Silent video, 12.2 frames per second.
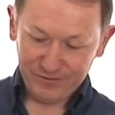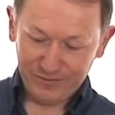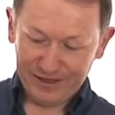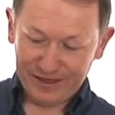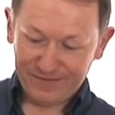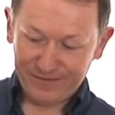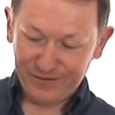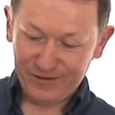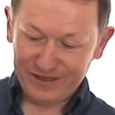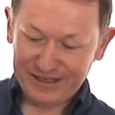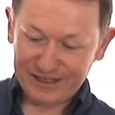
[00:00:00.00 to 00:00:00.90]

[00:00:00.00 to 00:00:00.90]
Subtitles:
When I fill the